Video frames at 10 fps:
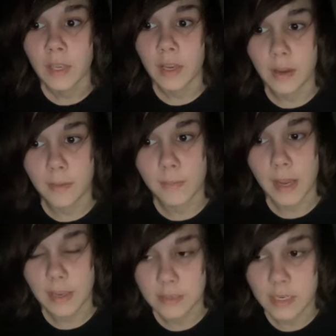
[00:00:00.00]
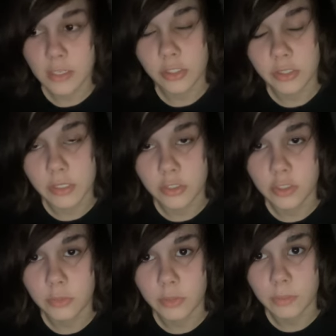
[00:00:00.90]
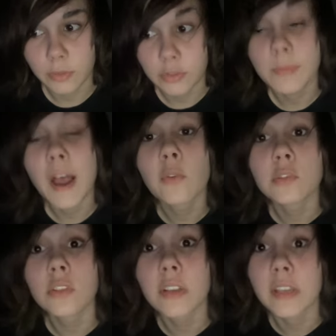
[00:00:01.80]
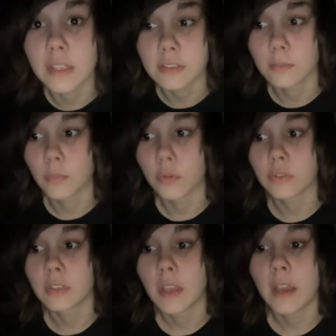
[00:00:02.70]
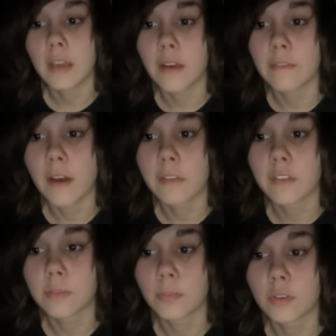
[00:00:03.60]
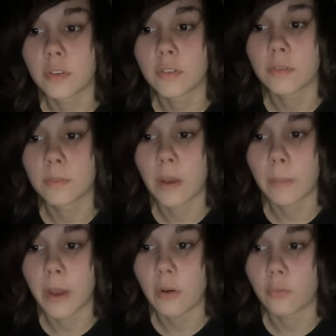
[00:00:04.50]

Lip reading: I didn't actually issue any books, but I was looking at some books, and I found this book about